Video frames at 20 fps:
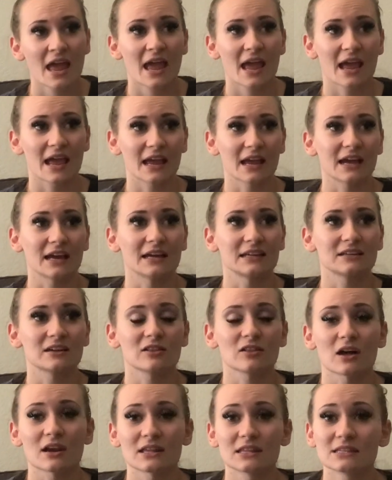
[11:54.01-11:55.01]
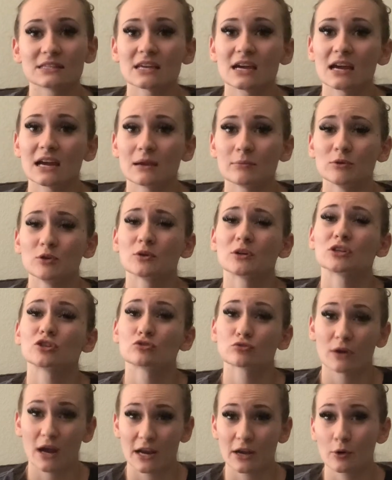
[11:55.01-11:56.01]
And a lot of the time you can
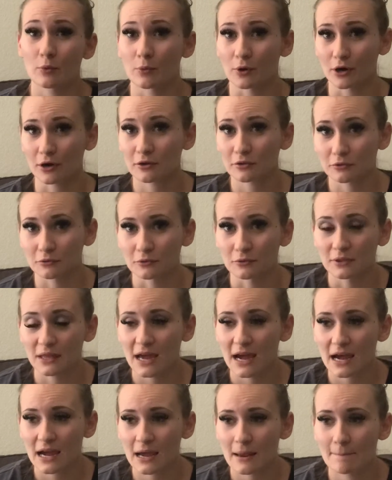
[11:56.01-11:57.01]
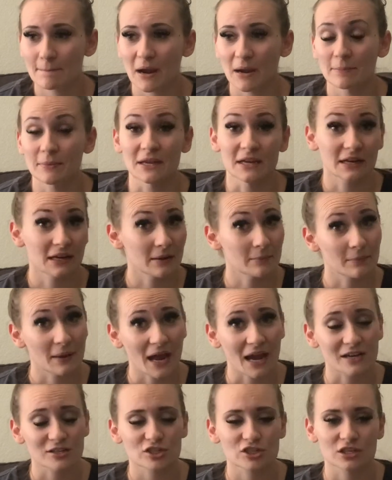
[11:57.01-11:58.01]
try to work through that by being
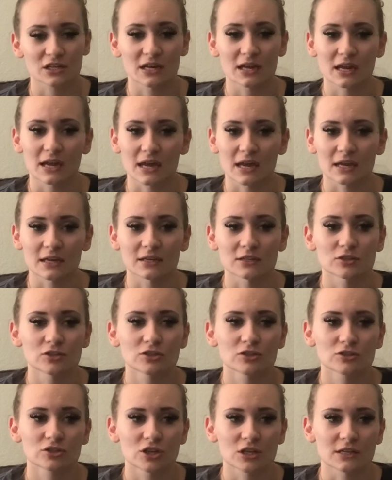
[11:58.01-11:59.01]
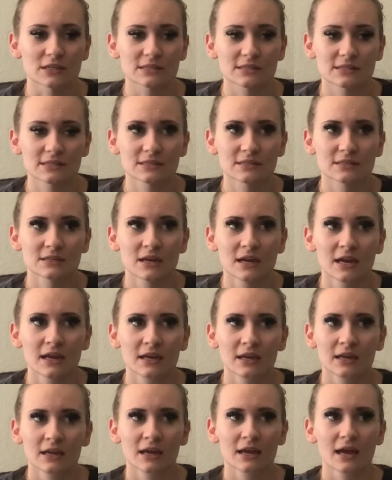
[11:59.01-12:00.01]
compassionate and just
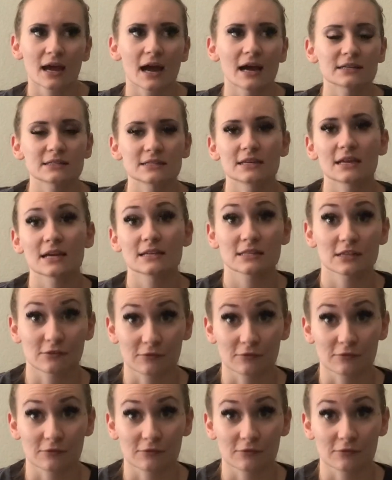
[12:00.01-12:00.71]
acting as a